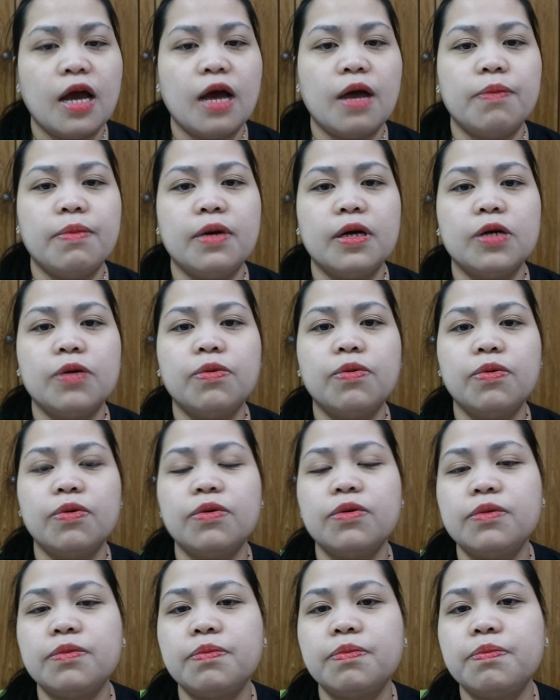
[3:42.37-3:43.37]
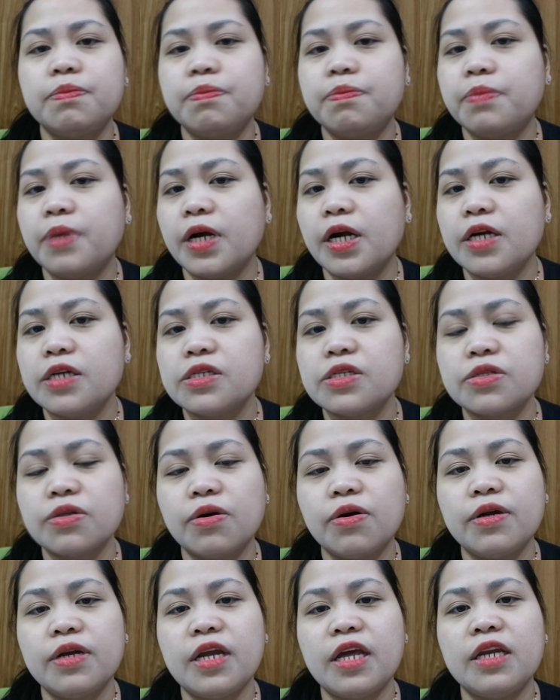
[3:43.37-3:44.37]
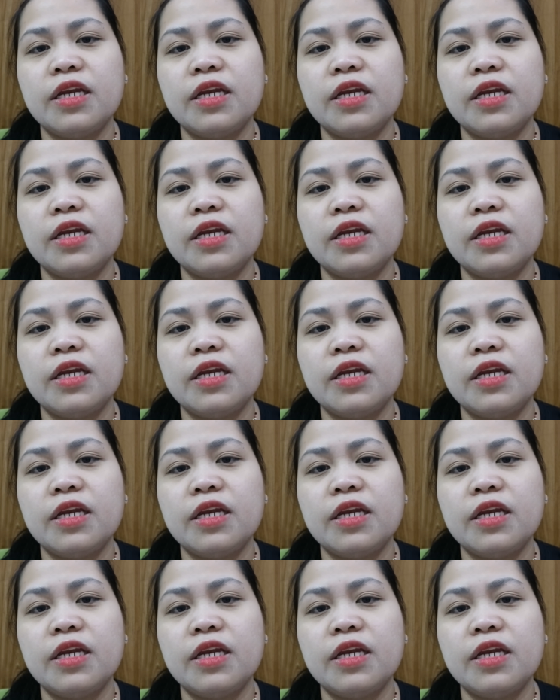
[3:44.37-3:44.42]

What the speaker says: I'm a good person,